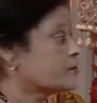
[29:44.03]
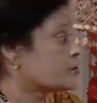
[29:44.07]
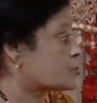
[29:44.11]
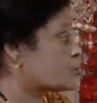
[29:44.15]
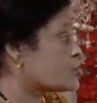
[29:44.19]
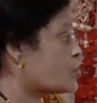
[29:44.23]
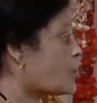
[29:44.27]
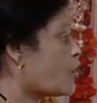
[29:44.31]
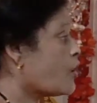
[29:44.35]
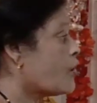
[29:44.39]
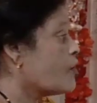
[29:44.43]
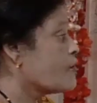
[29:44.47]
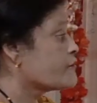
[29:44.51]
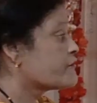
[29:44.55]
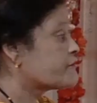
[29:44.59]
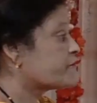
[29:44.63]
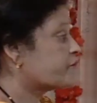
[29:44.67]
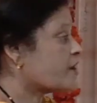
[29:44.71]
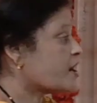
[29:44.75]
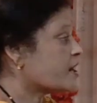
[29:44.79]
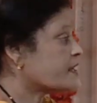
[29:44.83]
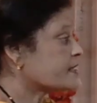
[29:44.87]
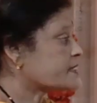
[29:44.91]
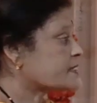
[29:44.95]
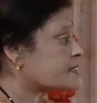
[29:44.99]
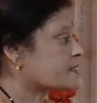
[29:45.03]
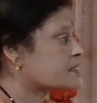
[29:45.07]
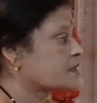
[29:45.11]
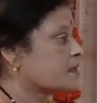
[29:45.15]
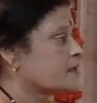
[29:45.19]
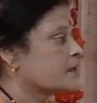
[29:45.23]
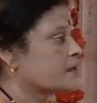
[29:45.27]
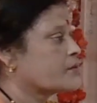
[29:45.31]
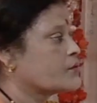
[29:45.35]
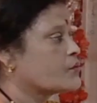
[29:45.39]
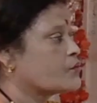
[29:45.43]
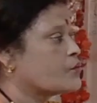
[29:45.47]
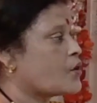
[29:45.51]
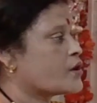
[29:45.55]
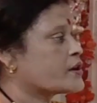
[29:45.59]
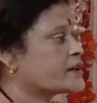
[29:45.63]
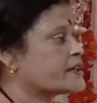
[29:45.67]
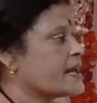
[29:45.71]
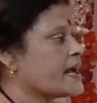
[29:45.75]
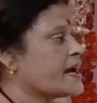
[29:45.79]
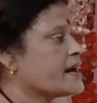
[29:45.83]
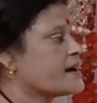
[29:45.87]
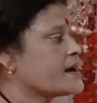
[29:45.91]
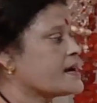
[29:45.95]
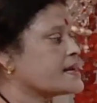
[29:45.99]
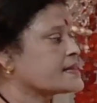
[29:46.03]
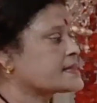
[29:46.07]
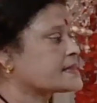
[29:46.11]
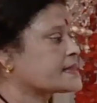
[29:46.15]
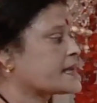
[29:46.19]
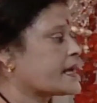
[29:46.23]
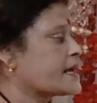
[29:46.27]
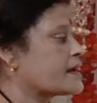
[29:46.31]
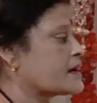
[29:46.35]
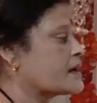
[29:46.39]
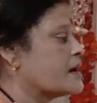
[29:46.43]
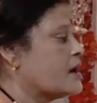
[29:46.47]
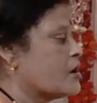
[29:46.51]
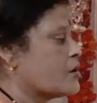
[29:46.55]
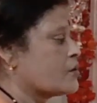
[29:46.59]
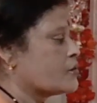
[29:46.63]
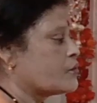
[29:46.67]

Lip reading: So first, what they are asking?